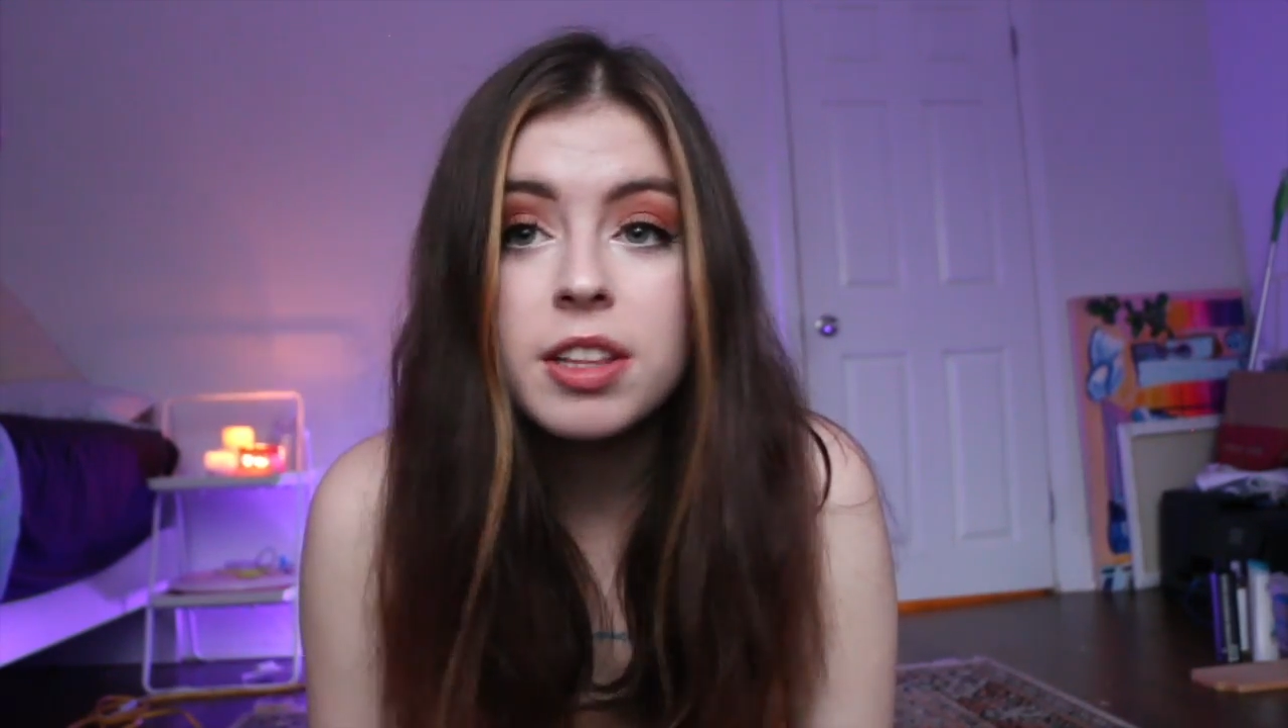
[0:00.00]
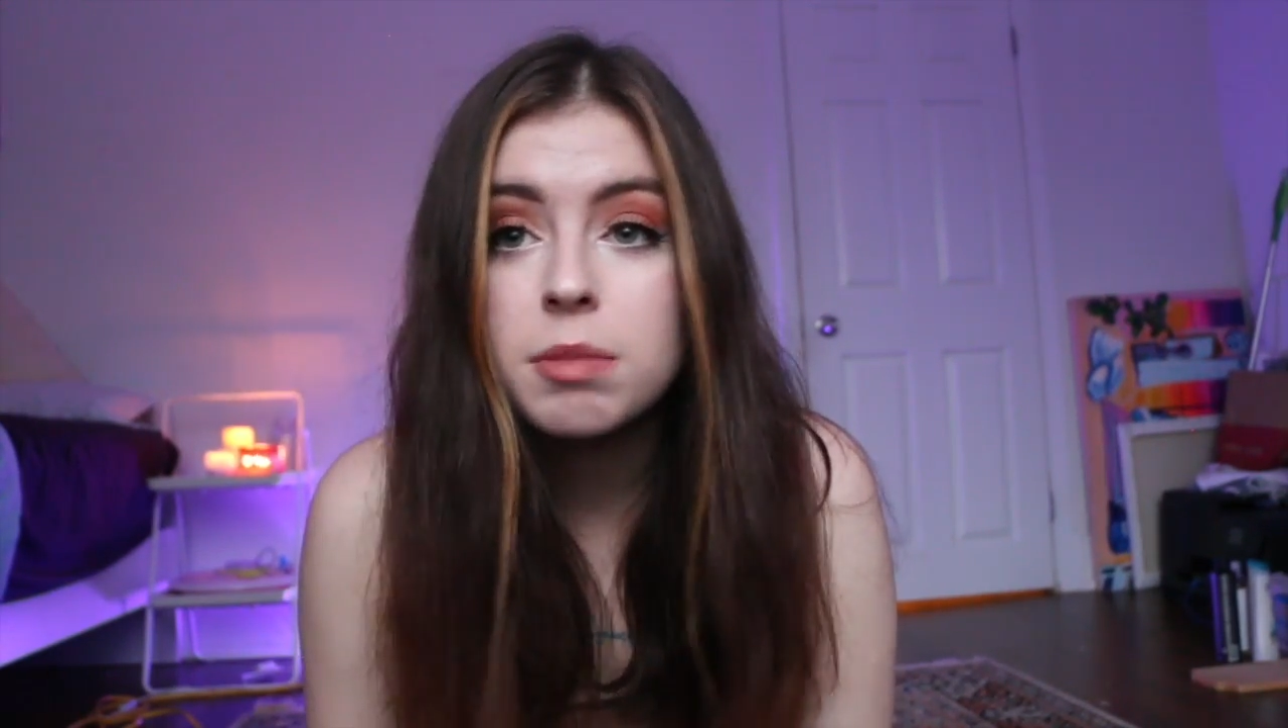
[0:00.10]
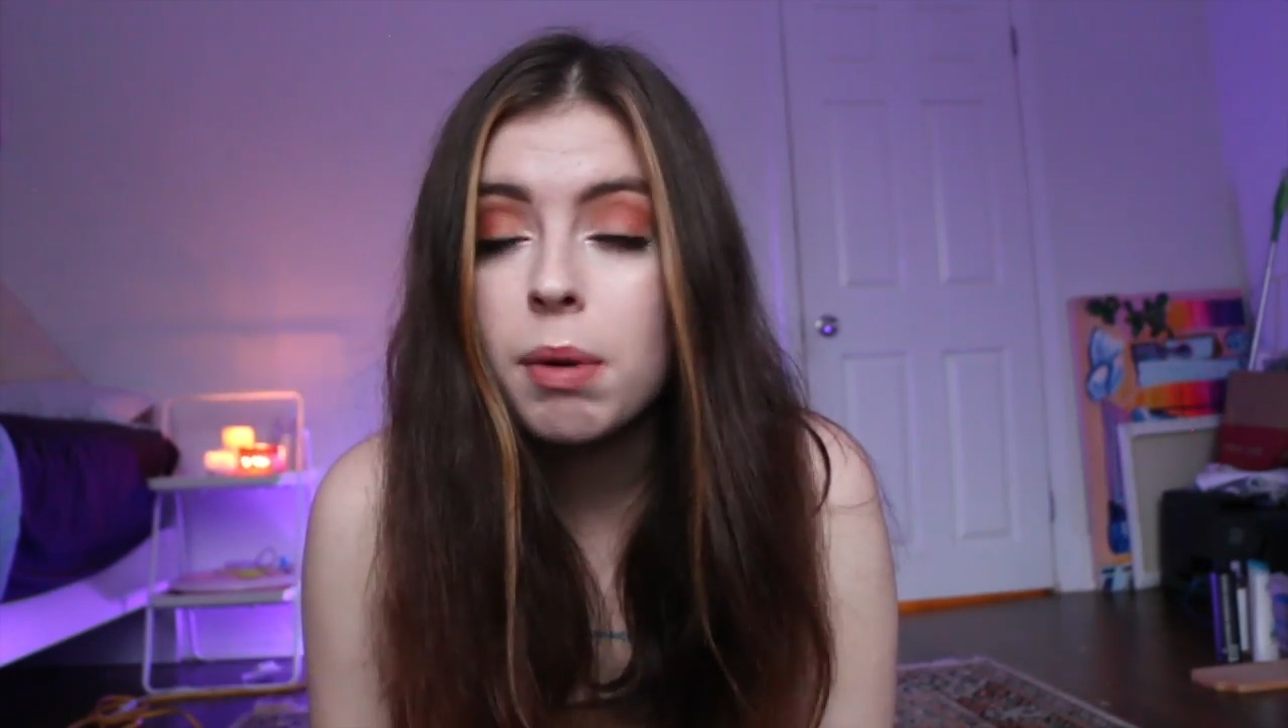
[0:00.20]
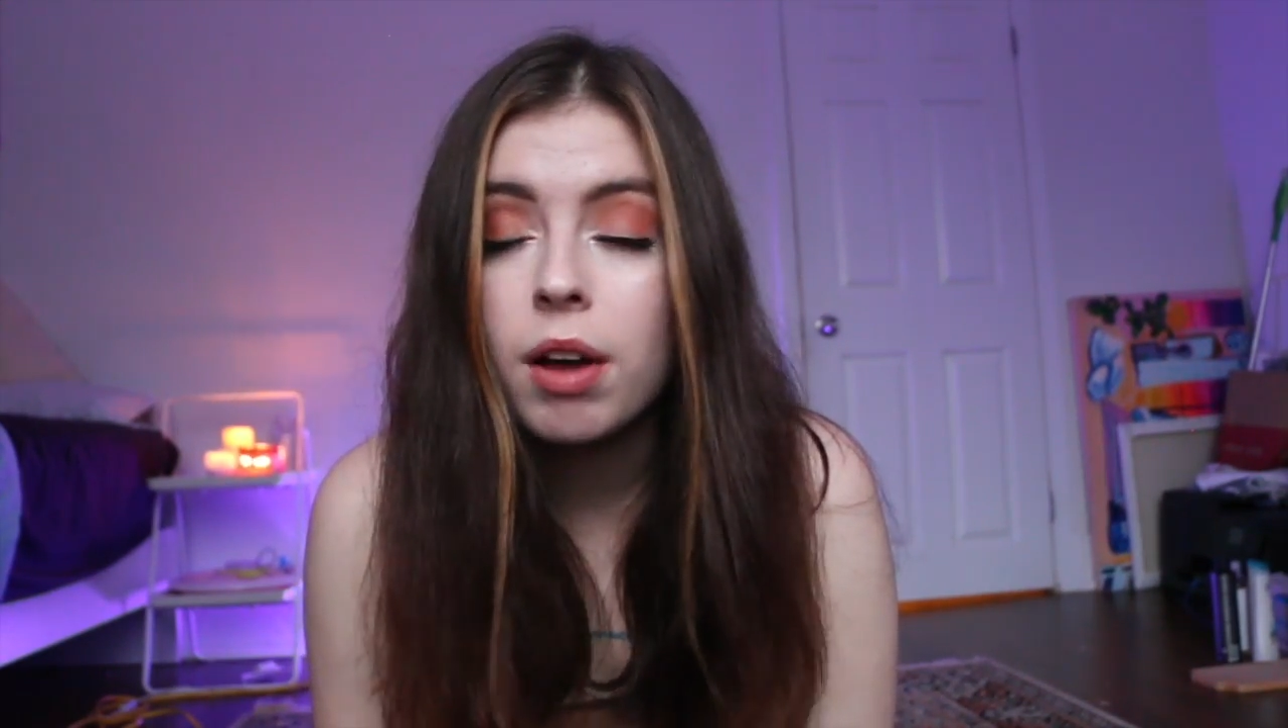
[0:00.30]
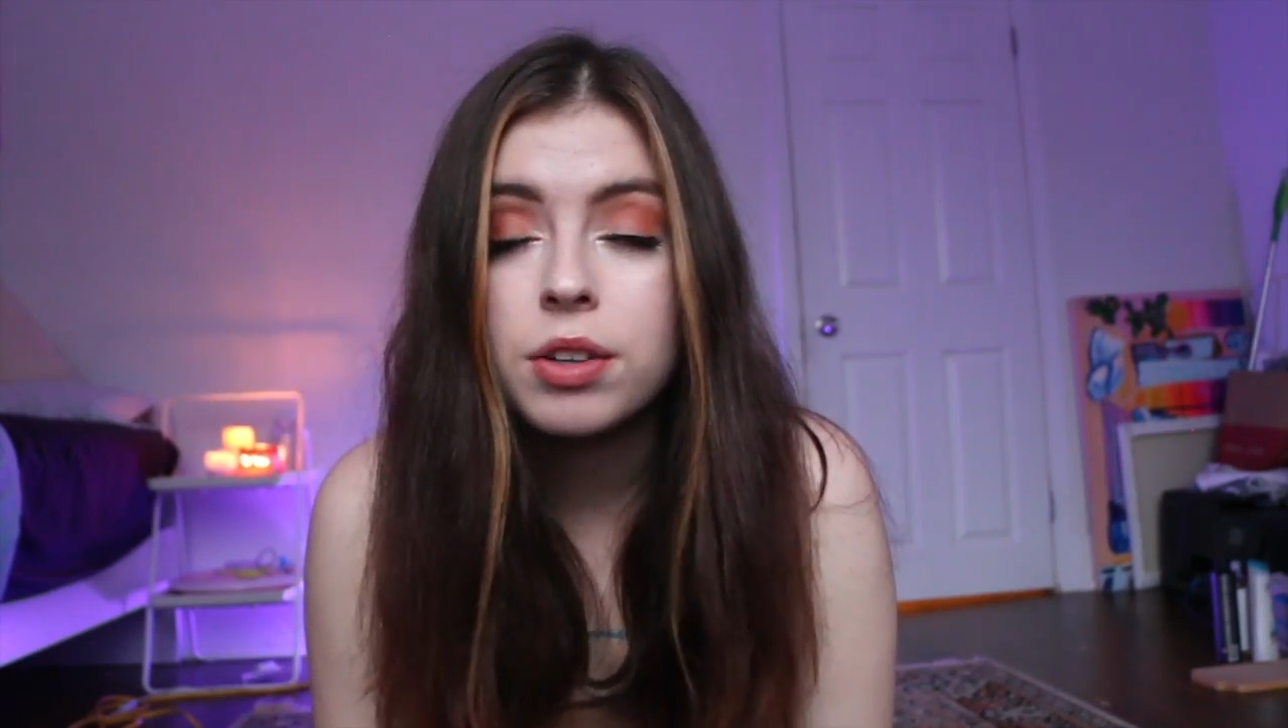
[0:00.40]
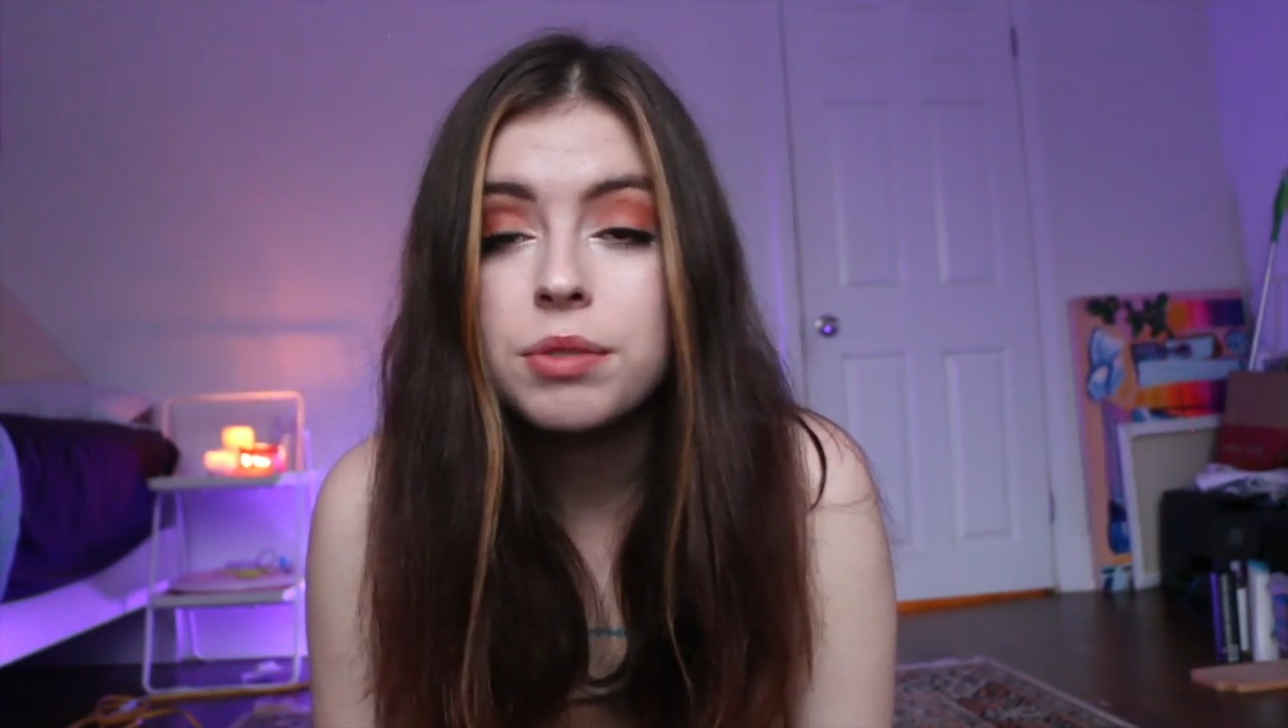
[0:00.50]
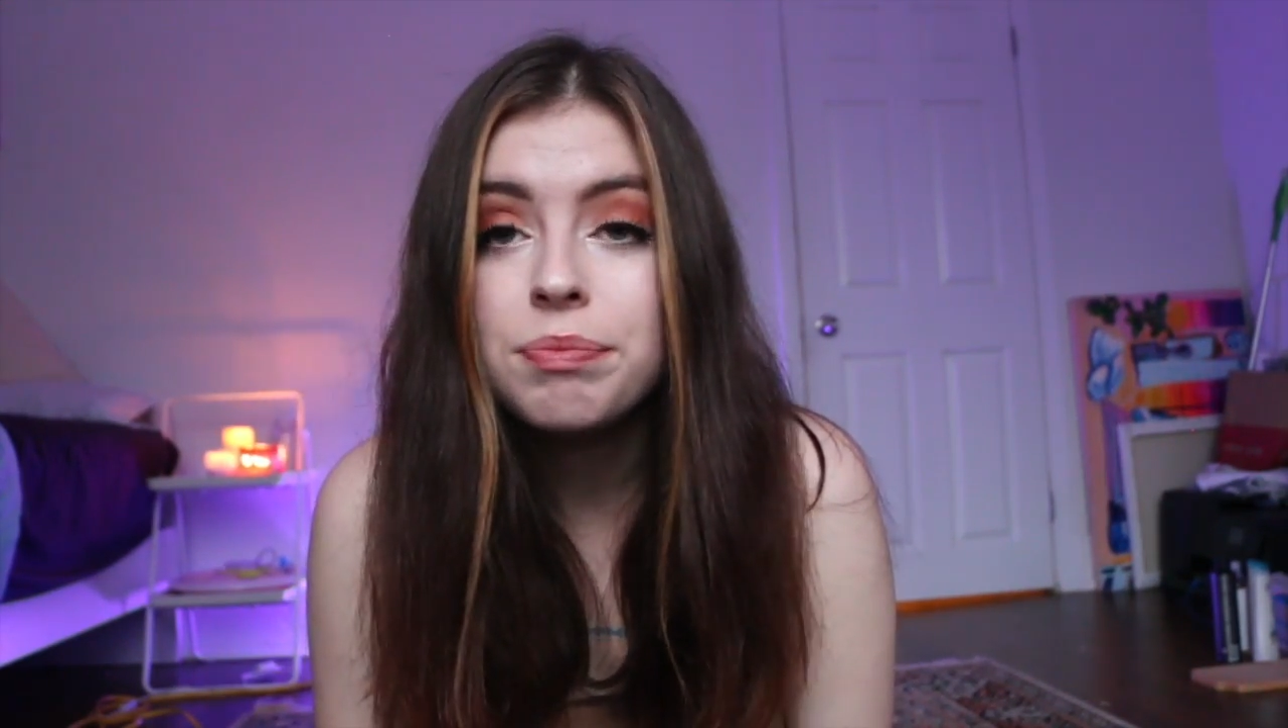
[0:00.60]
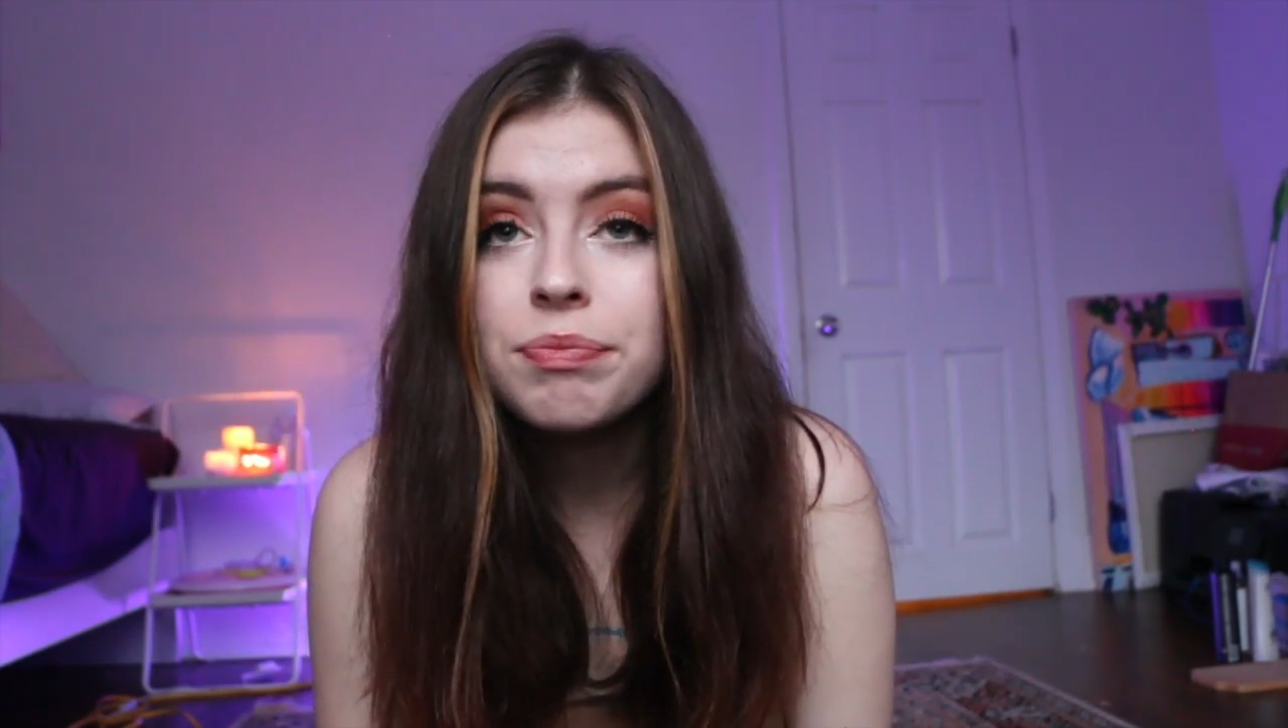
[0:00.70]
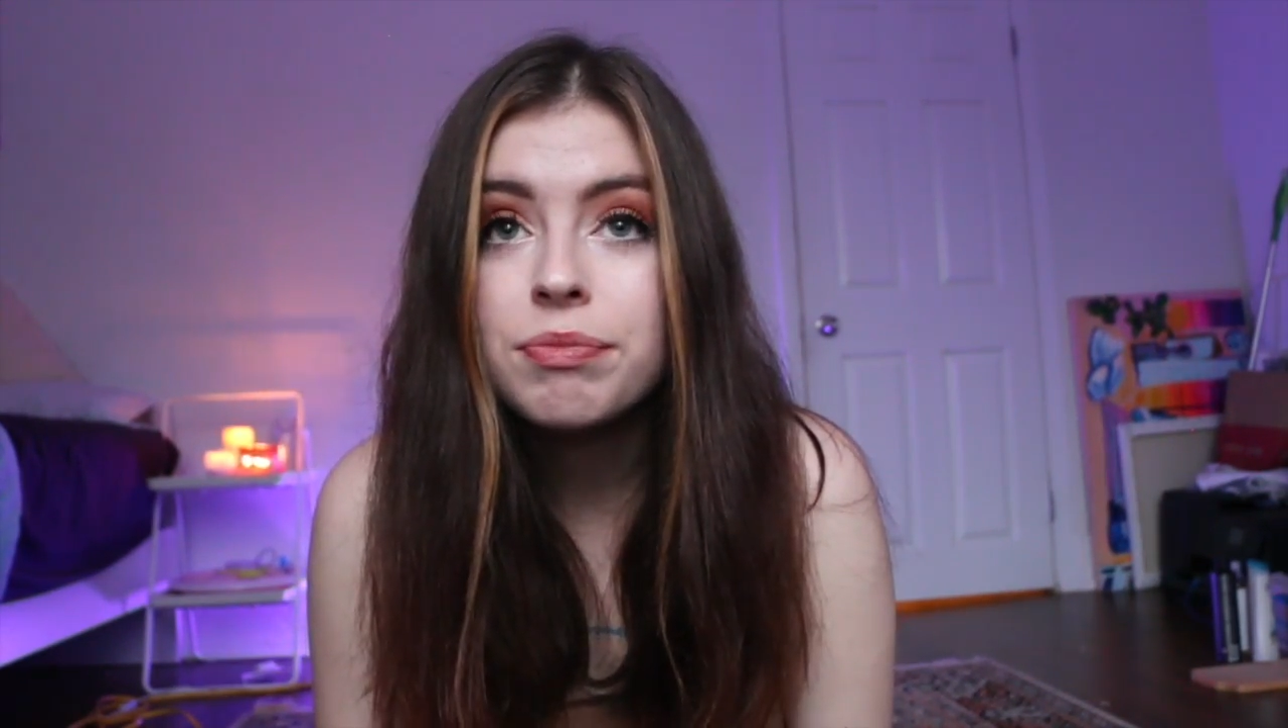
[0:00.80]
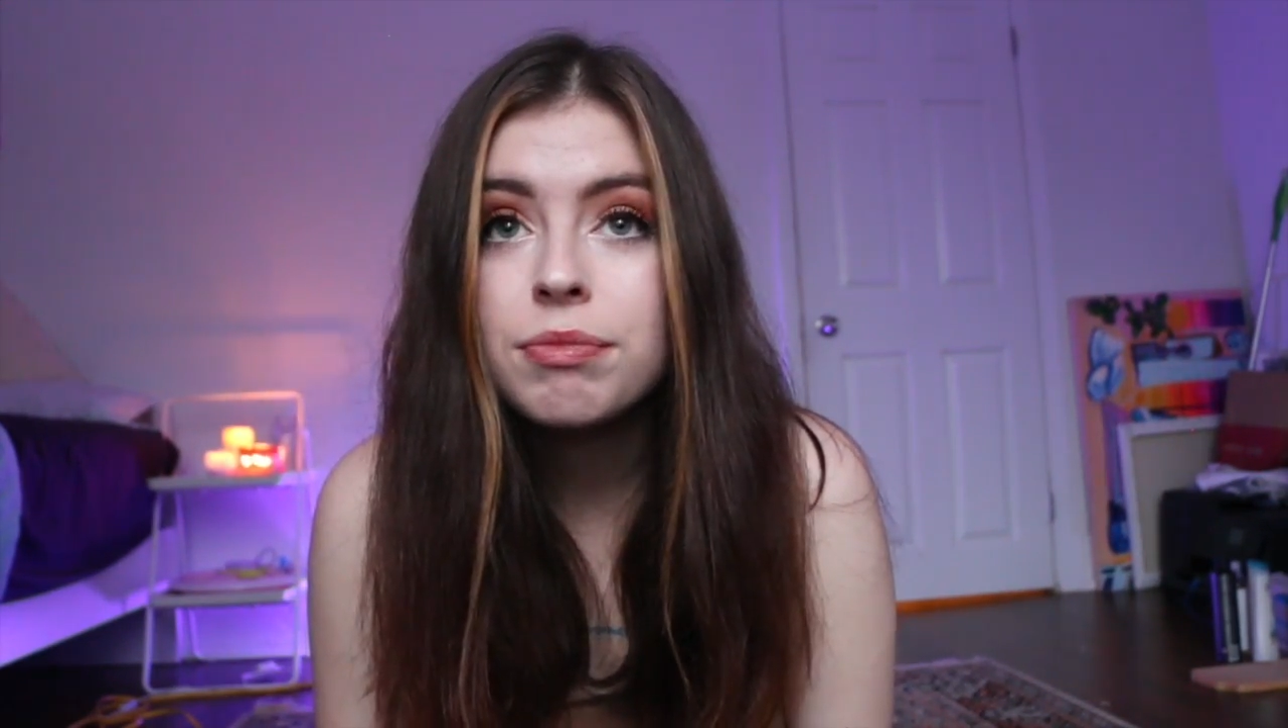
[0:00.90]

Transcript: of this bottle.